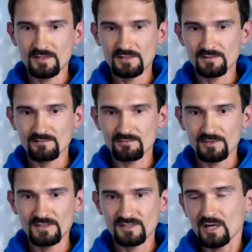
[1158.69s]
that
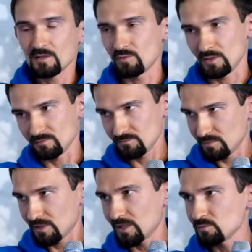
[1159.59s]
it's hardware.
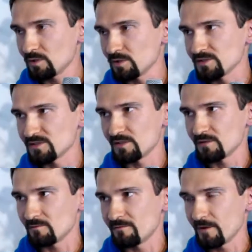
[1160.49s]
Hardware is
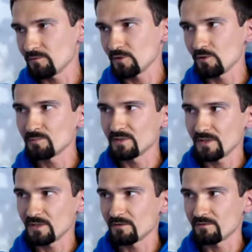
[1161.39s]
a very
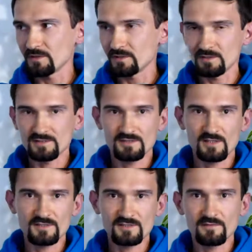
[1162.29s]
complicated thing. It's
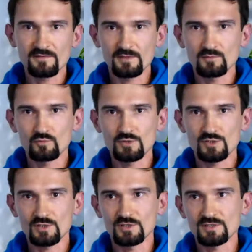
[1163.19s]
not something
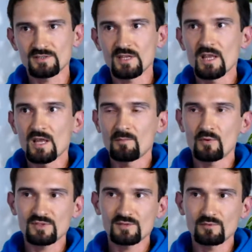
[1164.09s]
which is
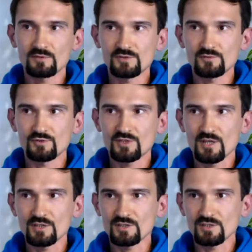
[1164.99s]
possible to
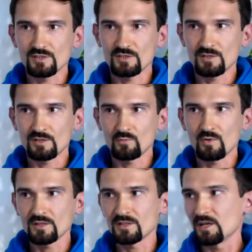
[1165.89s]
change in
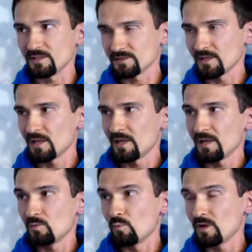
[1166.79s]
one night
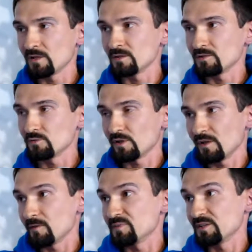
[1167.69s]
when you
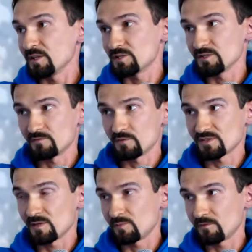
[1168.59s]
have applications, for
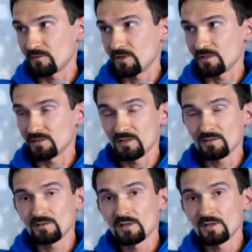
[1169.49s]
example, for that. Yeah,